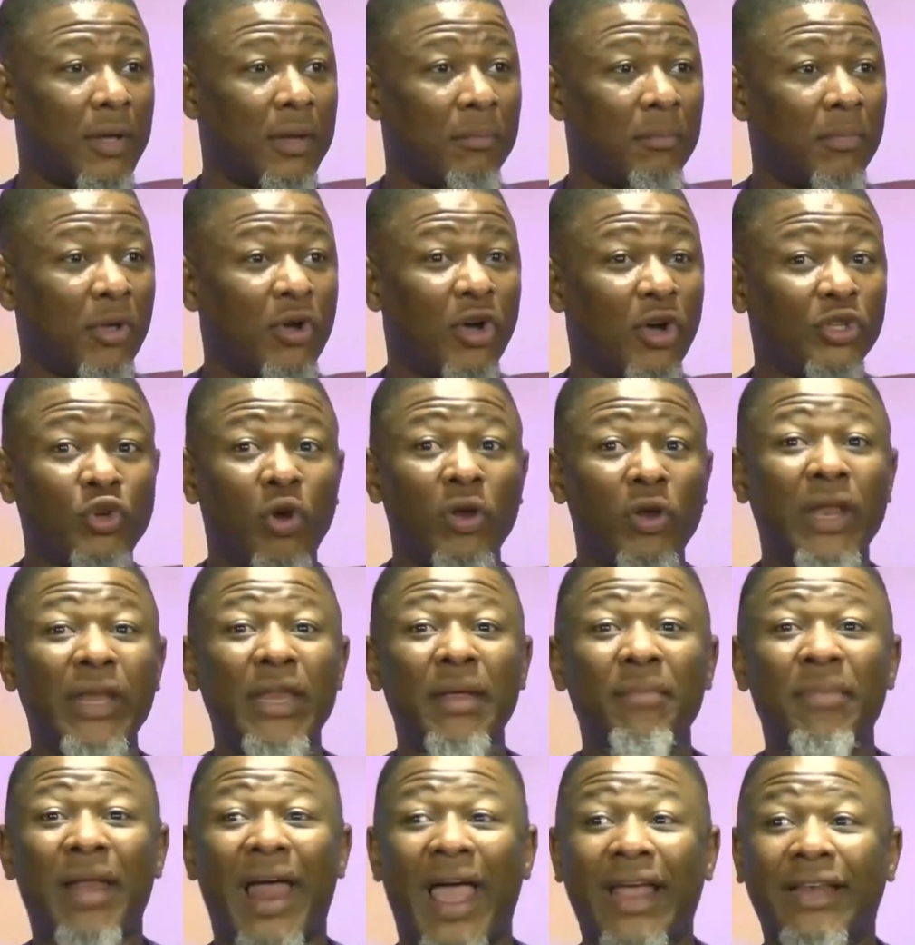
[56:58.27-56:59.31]
Because holding
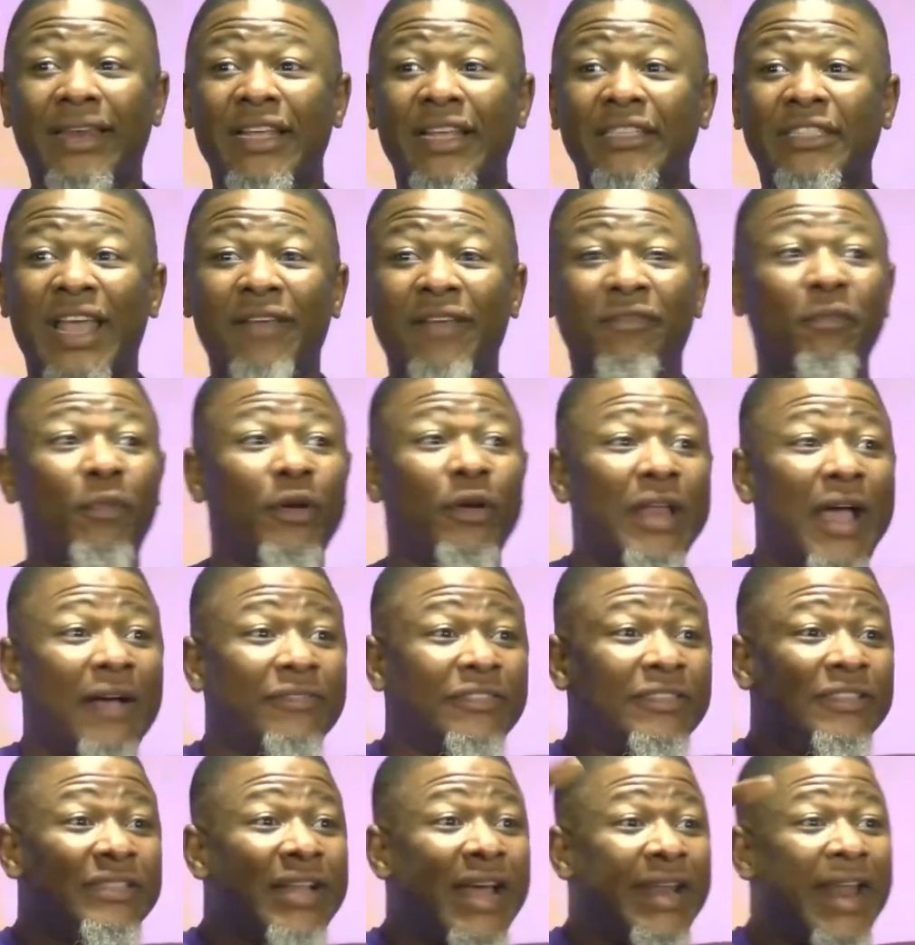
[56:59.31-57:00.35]
him like this, everybody has
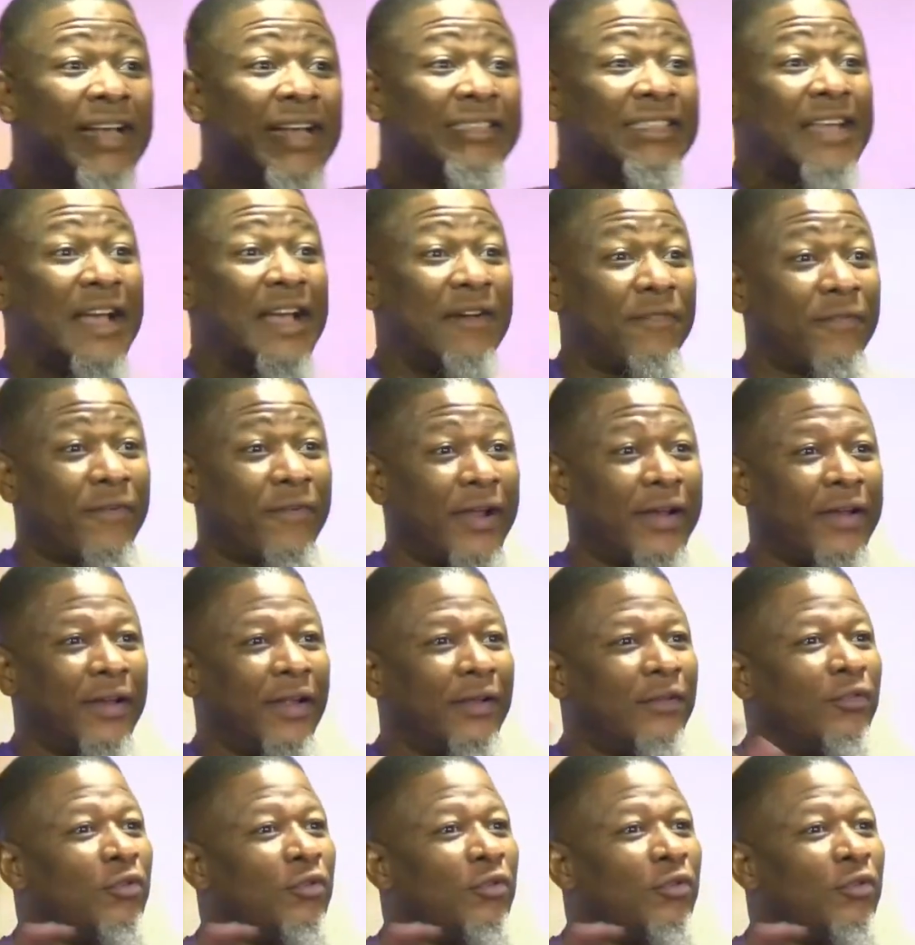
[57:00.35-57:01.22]
seen that that's your friend.